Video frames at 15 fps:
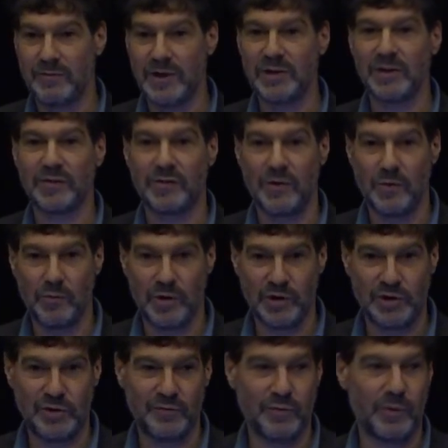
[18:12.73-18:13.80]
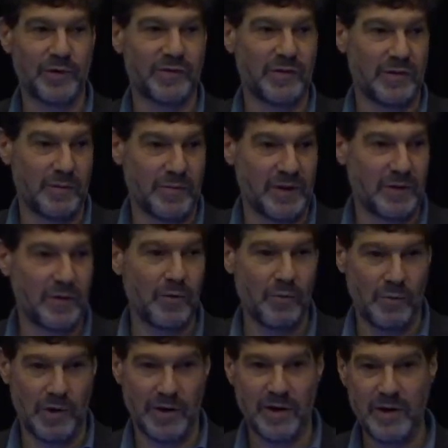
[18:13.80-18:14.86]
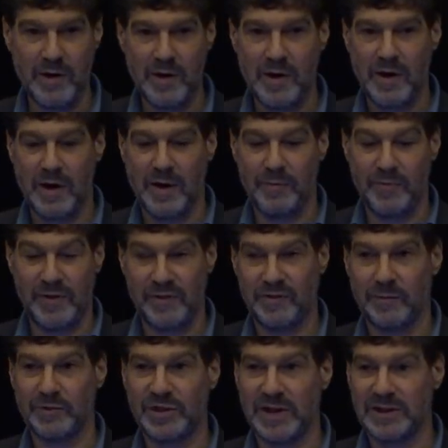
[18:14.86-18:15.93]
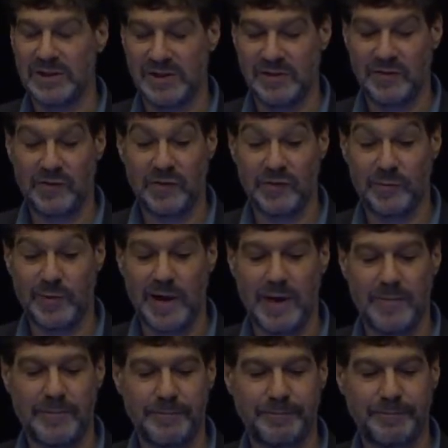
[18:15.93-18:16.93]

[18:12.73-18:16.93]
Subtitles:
They just don't want you voicing them. They don't want these objections to spread.